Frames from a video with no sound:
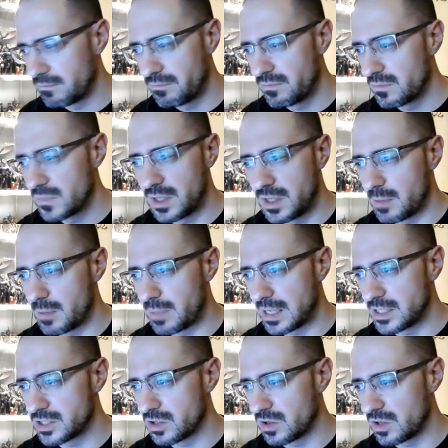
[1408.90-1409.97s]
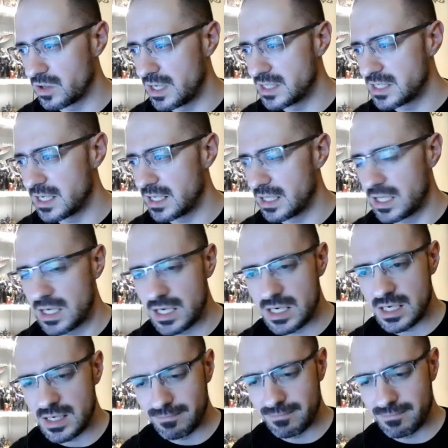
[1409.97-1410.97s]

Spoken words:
that they're based on. Is it the,